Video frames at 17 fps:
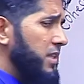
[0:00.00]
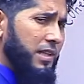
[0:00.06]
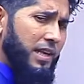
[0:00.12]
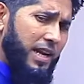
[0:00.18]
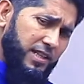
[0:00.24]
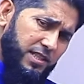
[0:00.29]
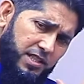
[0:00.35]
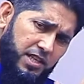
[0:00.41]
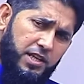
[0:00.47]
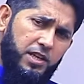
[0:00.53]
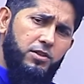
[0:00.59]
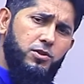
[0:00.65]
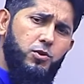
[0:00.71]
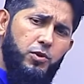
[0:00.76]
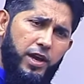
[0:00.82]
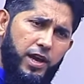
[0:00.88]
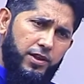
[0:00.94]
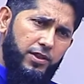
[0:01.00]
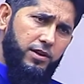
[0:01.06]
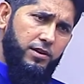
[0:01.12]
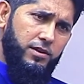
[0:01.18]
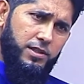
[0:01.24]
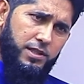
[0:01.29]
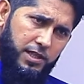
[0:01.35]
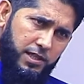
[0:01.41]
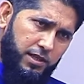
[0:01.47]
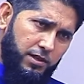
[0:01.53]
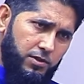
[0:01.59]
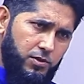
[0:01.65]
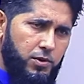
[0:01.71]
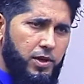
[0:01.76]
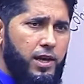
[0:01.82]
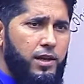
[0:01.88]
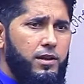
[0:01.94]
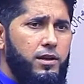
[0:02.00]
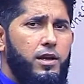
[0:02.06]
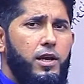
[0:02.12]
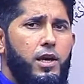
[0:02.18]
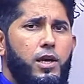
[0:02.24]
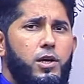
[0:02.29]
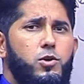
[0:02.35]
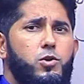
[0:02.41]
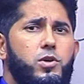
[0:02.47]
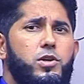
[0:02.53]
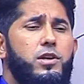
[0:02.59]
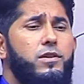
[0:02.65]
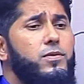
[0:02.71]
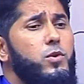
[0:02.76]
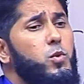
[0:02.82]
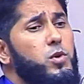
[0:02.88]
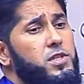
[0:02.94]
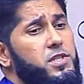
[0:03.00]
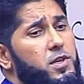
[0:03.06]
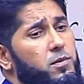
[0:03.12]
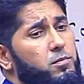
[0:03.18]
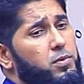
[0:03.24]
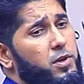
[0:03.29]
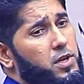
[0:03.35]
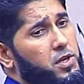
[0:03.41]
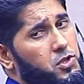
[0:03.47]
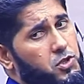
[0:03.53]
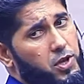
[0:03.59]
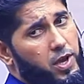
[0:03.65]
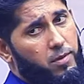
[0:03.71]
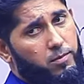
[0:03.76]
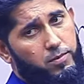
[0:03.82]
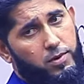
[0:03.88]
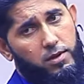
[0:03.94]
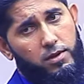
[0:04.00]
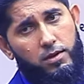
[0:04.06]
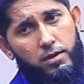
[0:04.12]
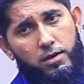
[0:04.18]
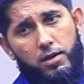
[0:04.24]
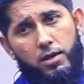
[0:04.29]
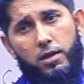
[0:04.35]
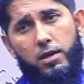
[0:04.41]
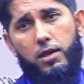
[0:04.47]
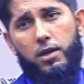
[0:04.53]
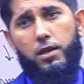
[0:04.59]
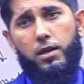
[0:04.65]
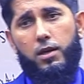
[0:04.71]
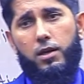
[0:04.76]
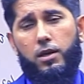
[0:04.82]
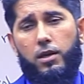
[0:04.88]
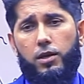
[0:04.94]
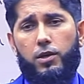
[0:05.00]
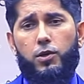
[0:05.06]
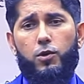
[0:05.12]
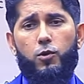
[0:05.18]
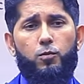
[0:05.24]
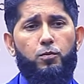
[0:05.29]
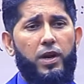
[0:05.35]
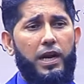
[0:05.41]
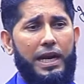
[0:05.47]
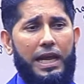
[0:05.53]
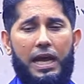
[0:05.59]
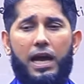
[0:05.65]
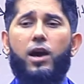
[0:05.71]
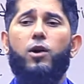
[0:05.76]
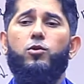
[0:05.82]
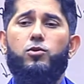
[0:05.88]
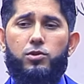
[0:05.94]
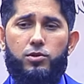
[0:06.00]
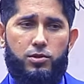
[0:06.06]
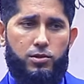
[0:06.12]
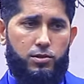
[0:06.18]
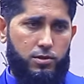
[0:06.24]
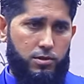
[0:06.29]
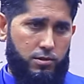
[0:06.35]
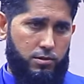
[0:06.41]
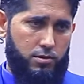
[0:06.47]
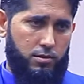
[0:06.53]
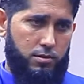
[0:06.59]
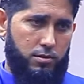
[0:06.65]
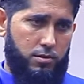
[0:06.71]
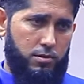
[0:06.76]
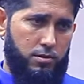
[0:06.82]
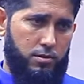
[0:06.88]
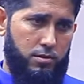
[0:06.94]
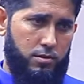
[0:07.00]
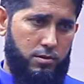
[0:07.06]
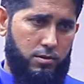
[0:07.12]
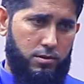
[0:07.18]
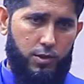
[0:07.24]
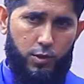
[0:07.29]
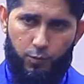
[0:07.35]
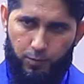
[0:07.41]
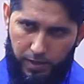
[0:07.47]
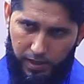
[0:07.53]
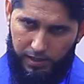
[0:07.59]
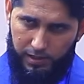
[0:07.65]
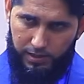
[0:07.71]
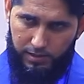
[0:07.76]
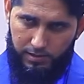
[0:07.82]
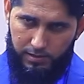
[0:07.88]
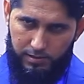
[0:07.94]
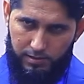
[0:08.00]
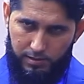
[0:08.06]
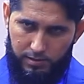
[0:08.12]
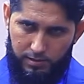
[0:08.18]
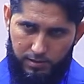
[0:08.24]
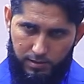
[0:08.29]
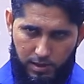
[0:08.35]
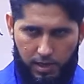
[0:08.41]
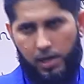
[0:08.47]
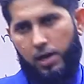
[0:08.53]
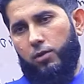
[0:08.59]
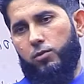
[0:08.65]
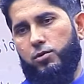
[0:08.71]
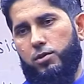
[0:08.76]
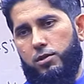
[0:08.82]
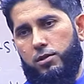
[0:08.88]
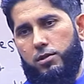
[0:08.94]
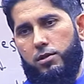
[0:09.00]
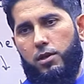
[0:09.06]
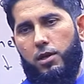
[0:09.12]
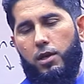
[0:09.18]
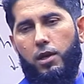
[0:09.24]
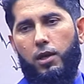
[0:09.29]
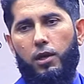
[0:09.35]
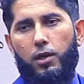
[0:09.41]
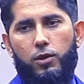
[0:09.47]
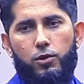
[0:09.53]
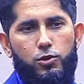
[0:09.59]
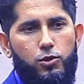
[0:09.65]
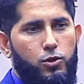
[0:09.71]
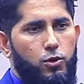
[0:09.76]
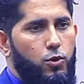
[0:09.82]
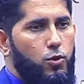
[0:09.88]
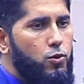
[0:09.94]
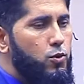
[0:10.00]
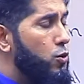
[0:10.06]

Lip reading: Like sticking together. Sticking together. To give you a simple example, you build a house. You build a house. So